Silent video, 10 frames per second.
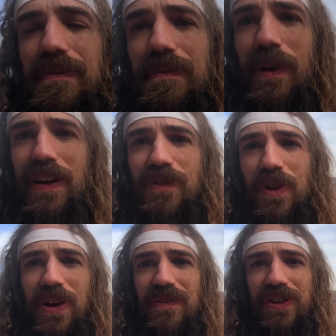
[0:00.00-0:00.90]
pray for
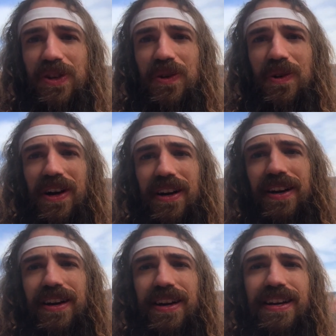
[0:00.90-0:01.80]
you for sure.
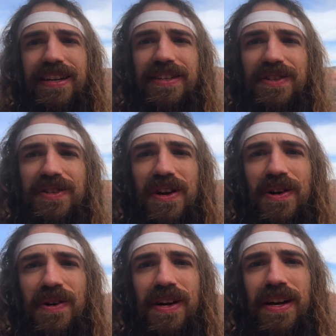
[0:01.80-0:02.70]
So